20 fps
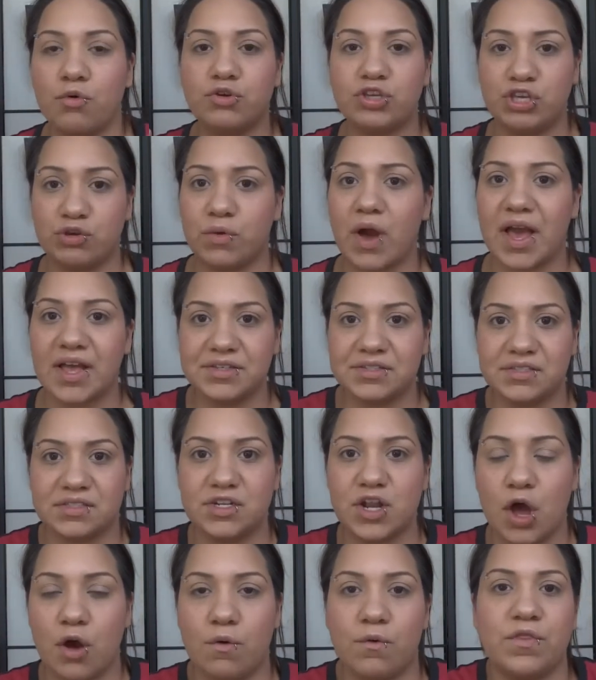you guys
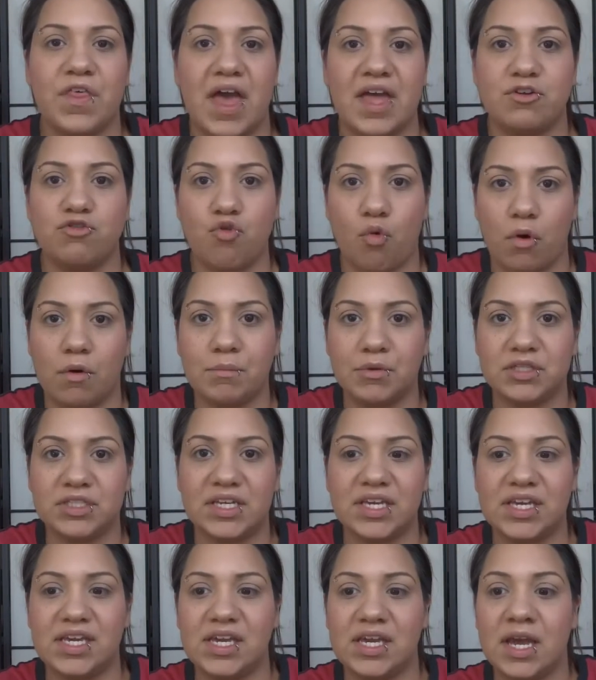know that
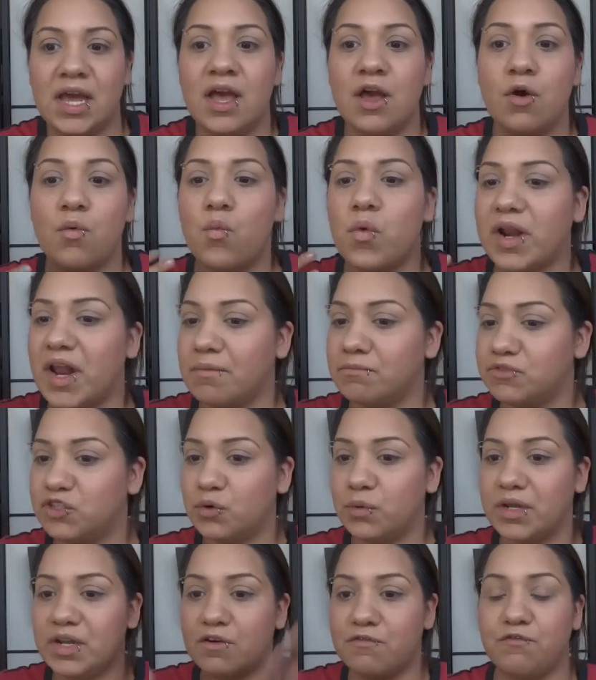normally when I'm
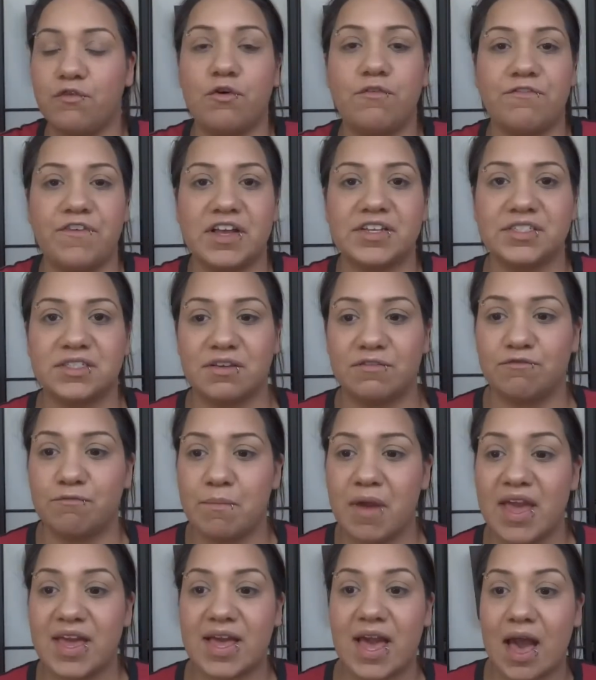doing a full face of
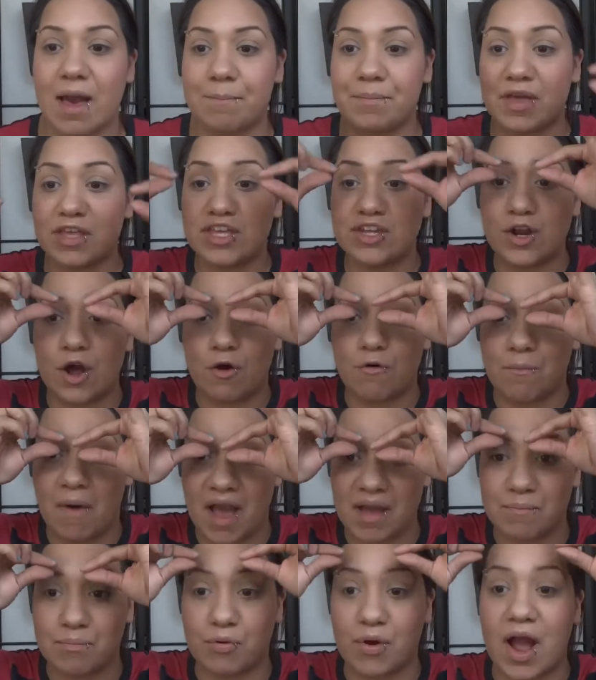makeup, you know,
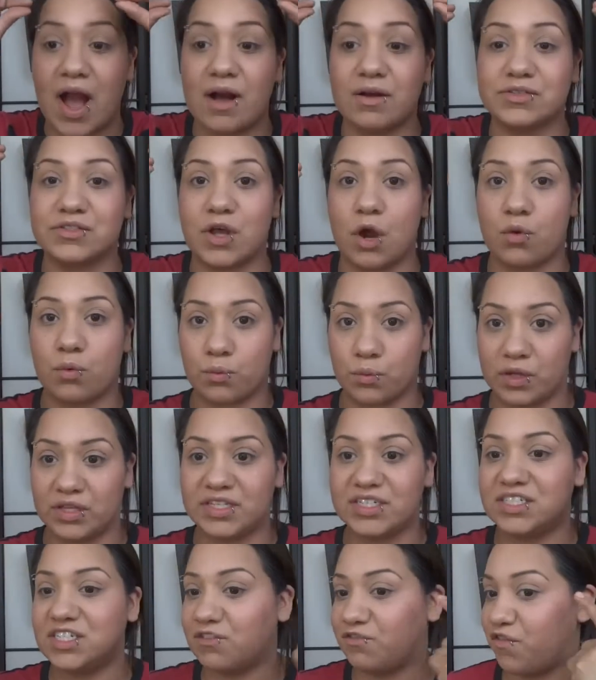my brows are
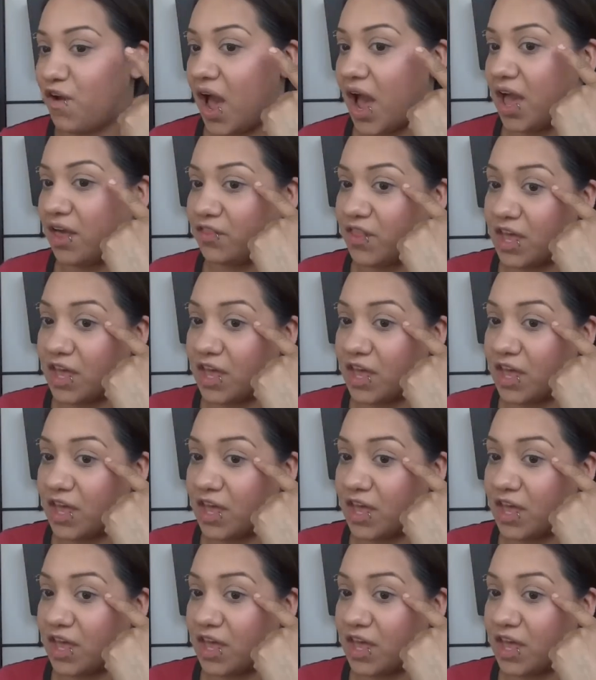really defined.